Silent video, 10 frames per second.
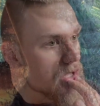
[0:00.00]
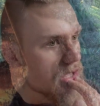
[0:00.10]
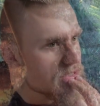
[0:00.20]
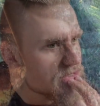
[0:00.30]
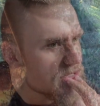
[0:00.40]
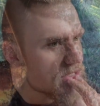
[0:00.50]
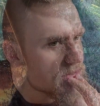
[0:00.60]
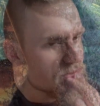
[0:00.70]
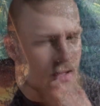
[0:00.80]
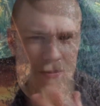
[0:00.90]

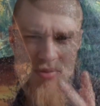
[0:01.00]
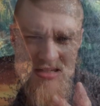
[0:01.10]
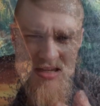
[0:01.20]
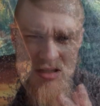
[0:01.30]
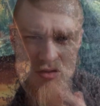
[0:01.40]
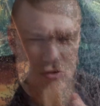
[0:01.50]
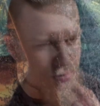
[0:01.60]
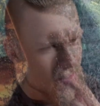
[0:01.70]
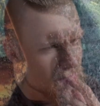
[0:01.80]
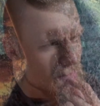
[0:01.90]
a particular group,
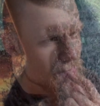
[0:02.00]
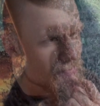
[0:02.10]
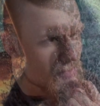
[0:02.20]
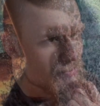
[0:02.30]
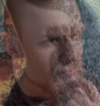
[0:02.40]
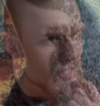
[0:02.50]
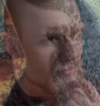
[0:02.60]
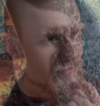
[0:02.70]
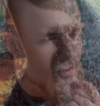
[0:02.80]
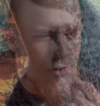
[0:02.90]
they get very